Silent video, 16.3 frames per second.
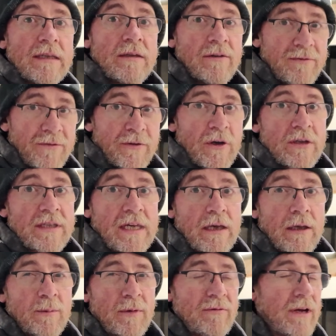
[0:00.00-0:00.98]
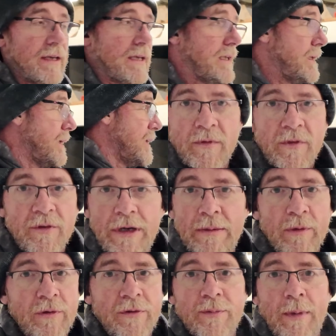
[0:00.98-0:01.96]
The first kit will be ready 3
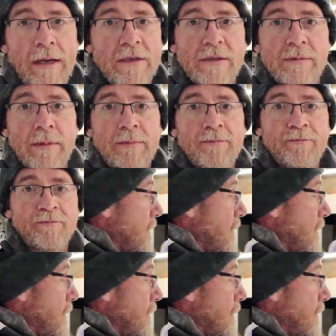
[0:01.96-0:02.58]
months maximum.